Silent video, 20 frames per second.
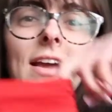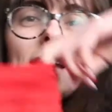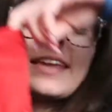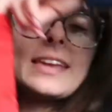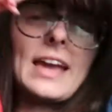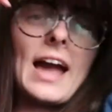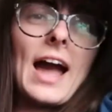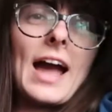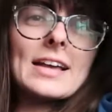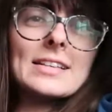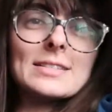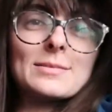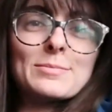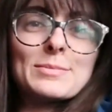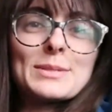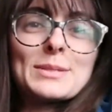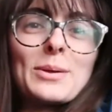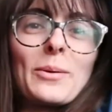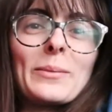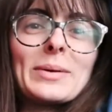Guys, I'm
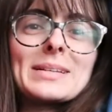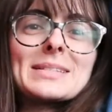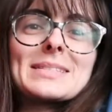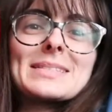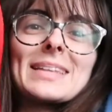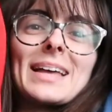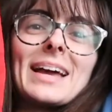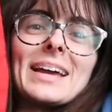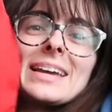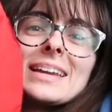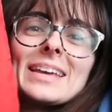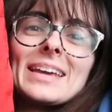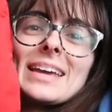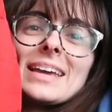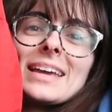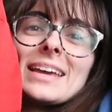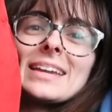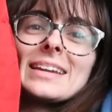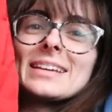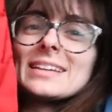so
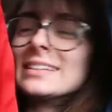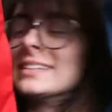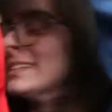excited.